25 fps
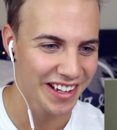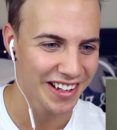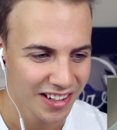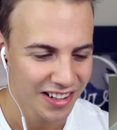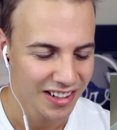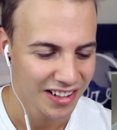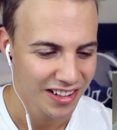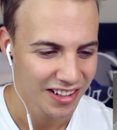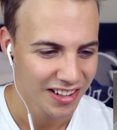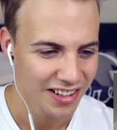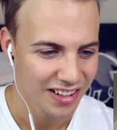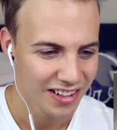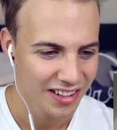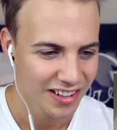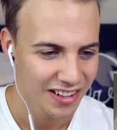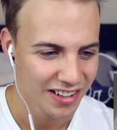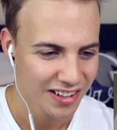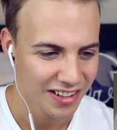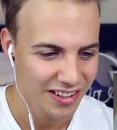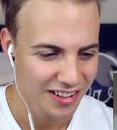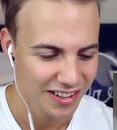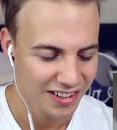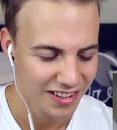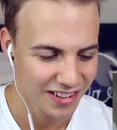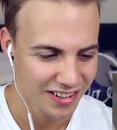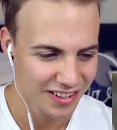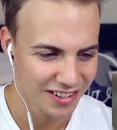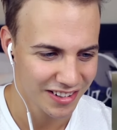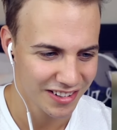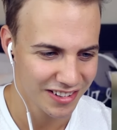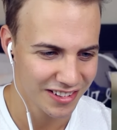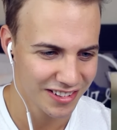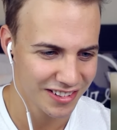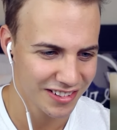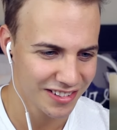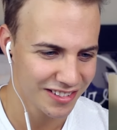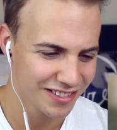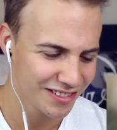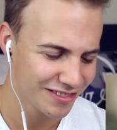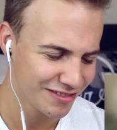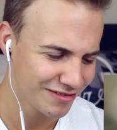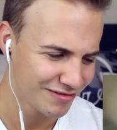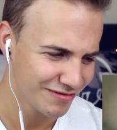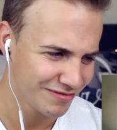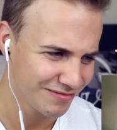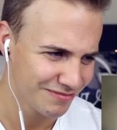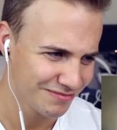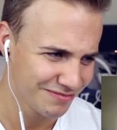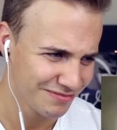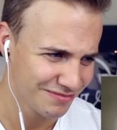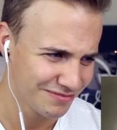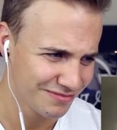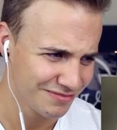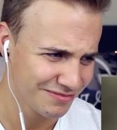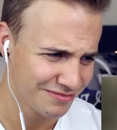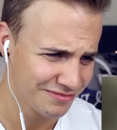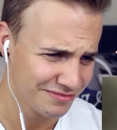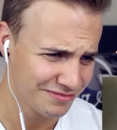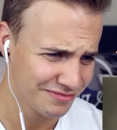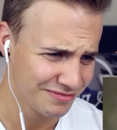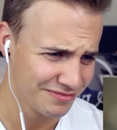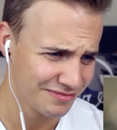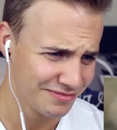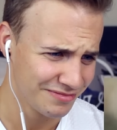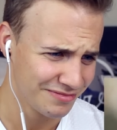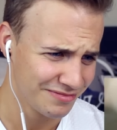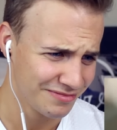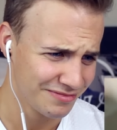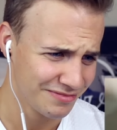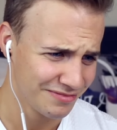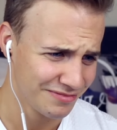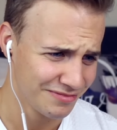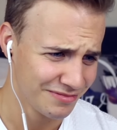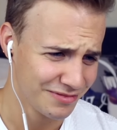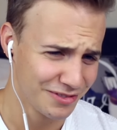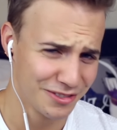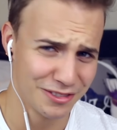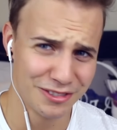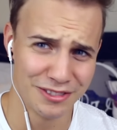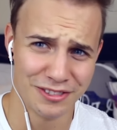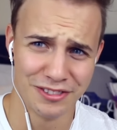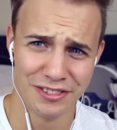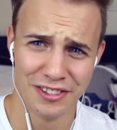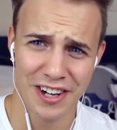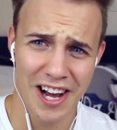I hope that you trust me. Ooh,